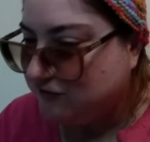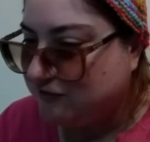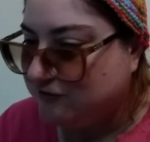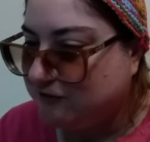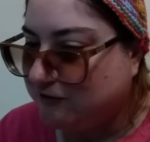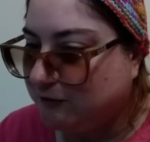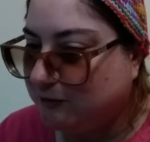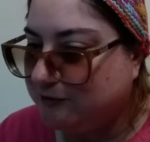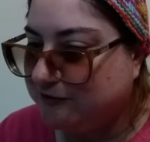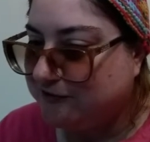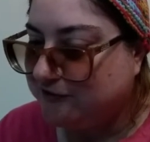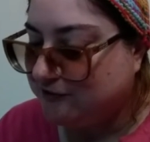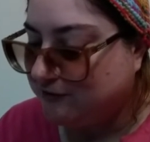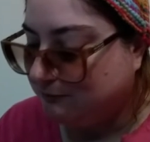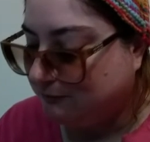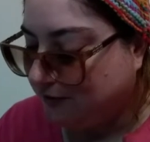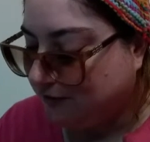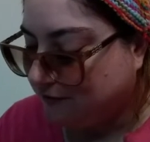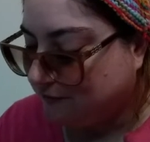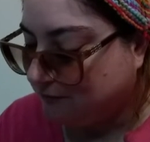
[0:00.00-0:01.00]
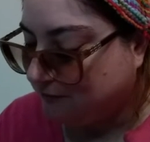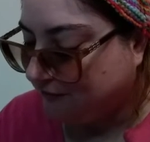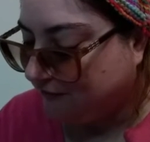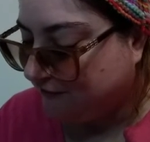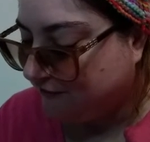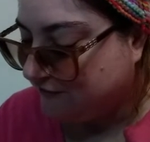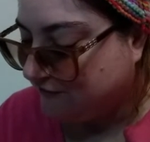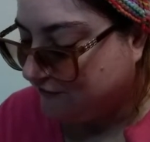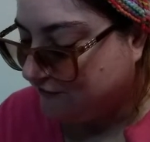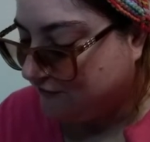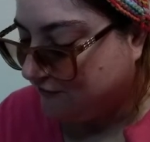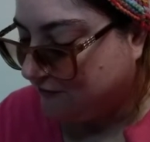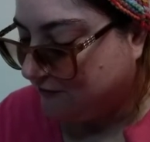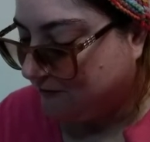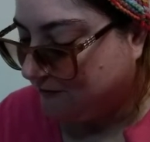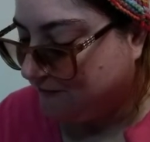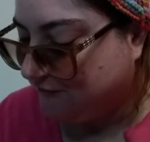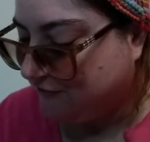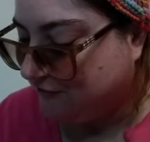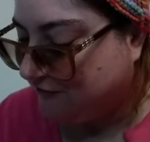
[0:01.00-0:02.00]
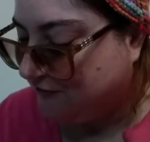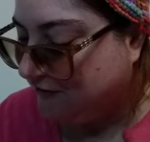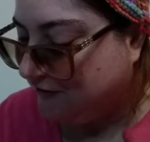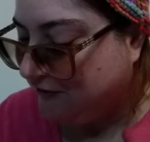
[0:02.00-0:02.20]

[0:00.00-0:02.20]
she's always in a better place, it seems.